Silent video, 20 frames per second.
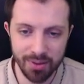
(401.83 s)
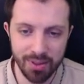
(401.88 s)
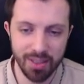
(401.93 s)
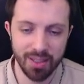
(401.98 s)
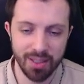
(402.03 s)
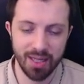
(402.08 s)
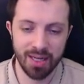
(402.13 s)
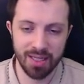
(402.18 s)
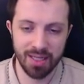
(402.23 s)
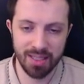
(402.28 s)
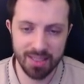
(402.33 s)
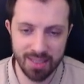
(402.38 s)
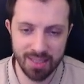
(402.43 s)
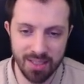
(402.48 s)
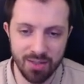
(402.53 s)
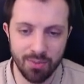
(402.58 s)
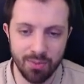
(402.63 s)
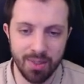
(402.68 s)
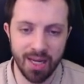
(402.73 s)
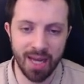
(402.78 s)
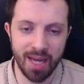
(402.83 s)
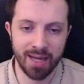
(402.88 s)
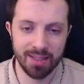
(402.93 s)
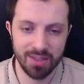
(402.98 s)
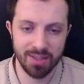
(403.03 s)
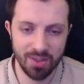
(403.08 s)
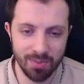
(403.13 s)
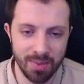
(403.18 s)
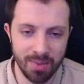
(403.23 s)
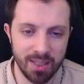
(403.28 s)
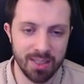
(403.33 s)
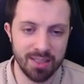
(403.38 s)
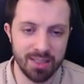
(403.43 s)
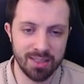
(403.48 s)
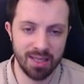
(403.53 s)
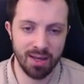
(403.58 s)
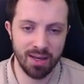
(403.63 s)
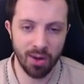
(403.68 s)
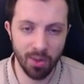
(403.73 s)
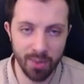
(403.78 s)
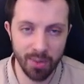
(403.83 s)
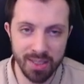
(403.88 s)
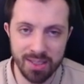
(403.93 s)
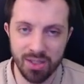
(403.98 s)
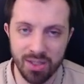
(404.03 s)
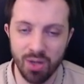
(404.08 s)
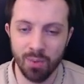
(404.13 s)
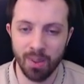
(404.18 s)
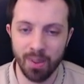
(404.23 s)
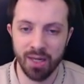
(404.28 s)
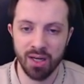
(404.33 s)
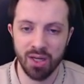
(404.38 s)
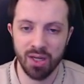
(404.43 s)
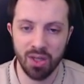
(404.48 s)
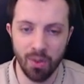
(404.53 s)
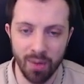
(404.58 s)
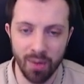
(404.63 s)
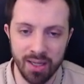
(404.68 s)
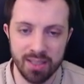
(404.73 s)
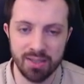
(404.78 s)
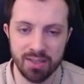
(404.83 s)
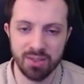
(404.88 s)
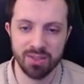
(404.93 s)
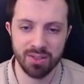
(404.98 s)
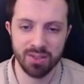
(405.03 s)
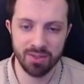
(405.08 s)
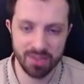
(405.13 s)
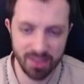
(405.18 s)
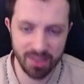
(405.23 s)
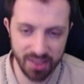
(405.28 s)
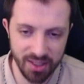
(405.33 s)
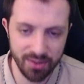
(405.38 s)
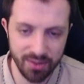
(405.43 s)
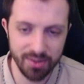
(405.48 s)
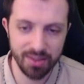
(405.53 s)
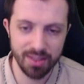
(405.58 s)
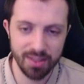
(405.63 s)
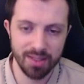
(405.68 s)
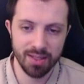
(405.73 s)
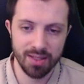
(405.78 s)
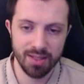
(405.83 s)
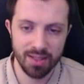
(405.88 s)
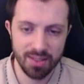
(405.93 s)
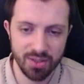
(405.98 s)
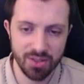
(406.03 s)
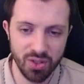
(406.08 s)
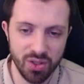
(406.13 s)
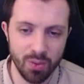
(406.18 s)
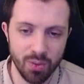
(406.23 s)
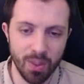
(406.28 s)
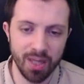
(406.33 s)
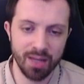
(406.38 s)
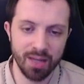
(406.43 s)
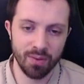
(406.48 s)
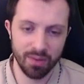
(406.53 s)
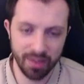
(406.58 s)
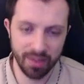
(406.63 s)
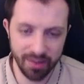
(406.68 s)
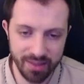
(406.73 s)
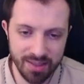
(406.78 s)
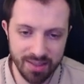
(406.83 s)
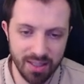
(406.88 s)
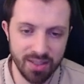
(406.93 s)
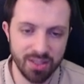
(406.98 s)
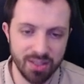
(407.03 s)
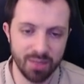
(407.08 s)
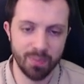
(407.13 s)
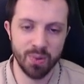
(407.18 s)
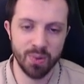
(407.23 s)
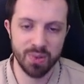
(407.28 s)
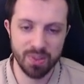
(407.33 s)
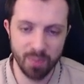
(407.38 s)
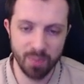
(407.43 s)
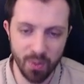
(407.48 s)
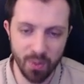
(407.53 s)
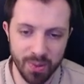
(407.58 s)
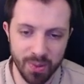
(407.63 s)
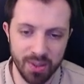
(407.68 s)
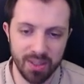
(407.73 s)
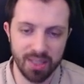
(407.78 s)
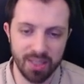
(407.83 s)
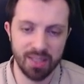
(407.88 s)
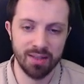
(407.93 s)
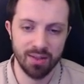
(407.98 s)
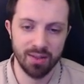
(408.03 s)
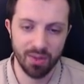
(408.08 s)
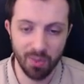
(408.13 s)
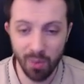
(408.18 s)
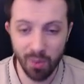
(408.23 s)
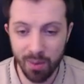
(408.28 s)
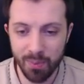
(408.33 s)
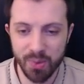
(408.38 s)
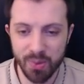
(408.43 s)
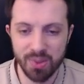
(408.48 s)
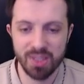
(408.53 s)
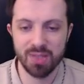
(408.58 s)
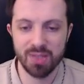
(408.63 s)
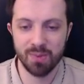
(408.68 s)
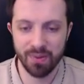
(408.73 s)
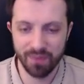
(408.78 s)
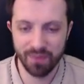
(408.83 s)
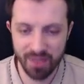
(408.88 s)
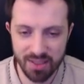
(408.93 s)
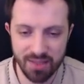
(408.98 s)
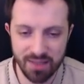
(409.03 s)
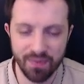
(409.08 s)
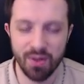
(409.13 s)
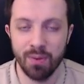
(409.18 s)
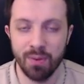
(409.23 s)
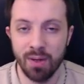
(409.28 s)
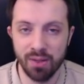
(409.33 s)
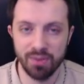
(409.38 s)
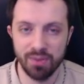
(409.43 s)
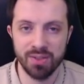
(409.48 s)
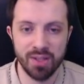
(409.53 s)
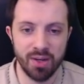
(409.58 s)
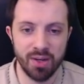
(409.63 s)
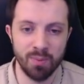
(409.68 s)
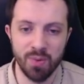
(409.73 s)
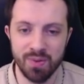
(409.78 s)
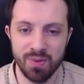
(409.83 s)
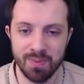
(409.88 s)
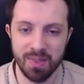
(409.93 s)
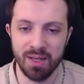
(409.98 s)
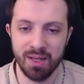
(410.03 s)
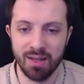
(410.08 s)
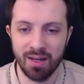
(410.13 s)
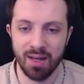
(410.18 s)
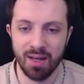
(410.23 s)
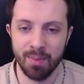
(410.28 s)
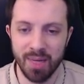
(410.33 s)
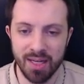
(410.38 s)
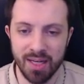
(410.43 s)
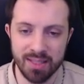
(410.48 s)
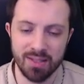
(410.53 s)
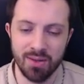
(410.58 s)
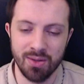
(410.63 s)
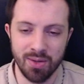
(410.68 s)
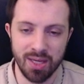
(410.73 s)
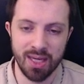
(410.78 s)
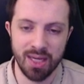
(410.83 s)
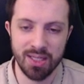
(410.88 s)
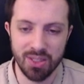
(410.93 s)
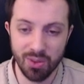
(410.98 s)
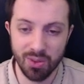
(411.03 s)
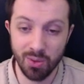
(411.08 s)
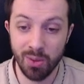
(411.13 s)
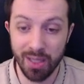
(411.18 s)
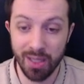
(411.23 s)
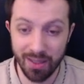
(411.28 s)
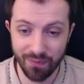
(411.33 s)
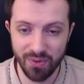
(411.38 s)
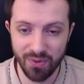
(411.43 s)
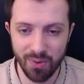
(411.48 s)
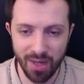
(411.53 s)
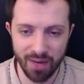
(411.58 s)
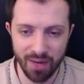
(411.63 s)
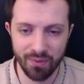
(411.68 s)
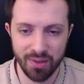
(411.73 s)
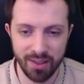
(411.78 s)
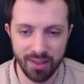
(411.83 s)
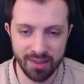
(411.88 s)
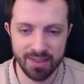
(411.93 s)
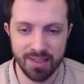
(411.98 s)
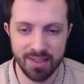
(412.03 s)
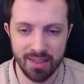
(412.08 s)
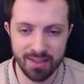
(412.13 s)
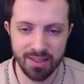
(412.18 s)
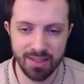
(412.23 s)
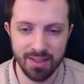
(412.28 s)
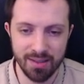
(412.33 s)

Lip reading: and easy to react to because they always know where you're going because you're so slow. So you want to get Relentless Hunter, Boots of Mobility, or Boots of Swiftness if you don't want to lose all your move speed in combat is okay too if you have Relentless Hunter,